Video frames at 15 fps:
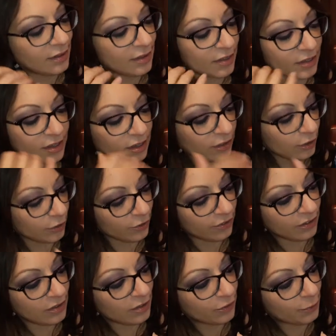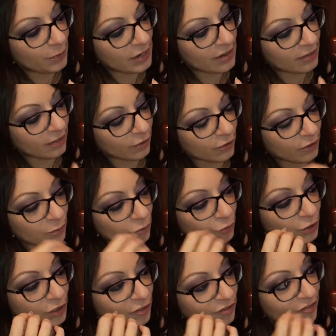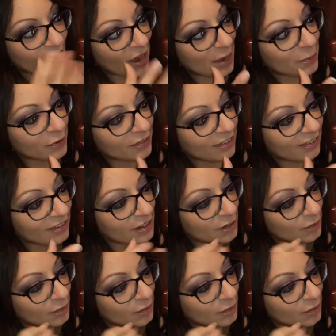the colors in this piece. There's some real vibrancy